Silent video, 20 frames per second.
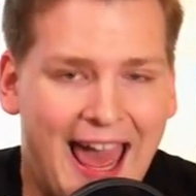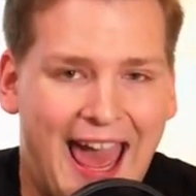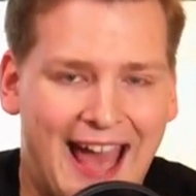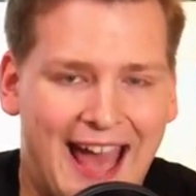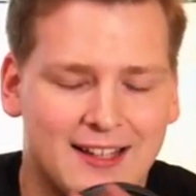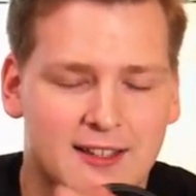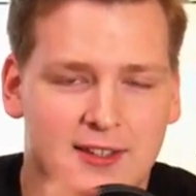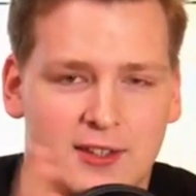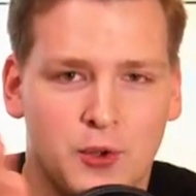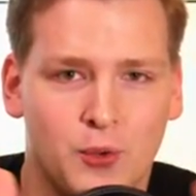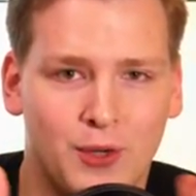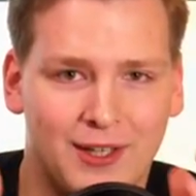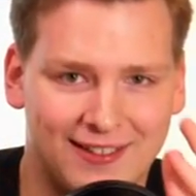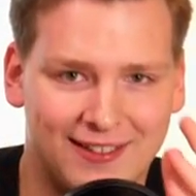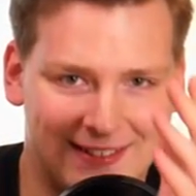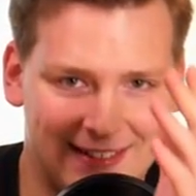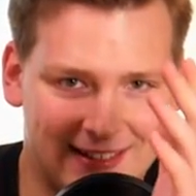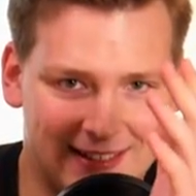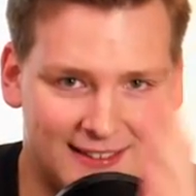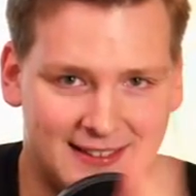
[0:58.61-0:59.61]
and
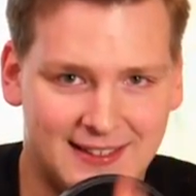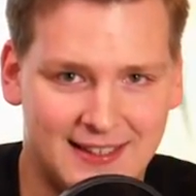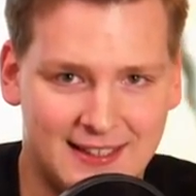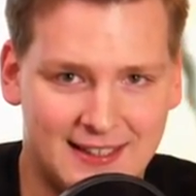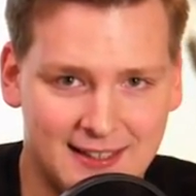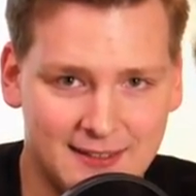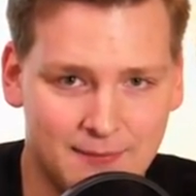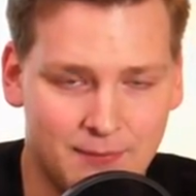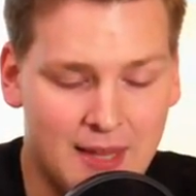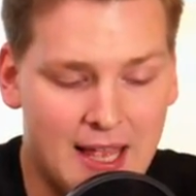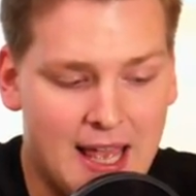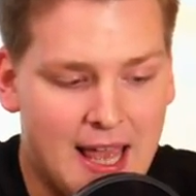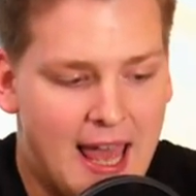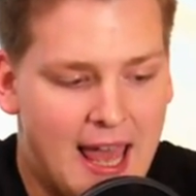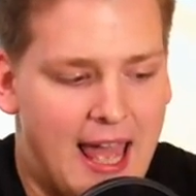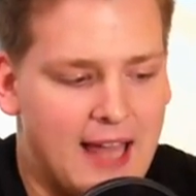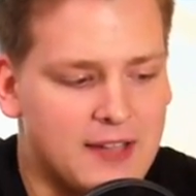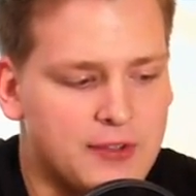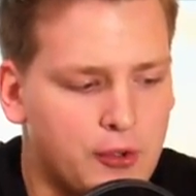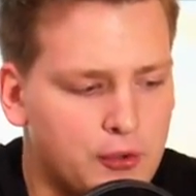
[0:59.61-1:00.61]
USDT.
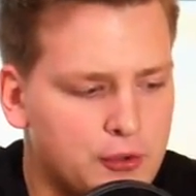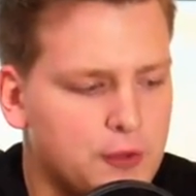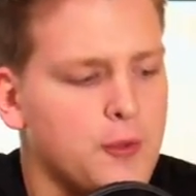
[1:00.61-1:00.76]
And also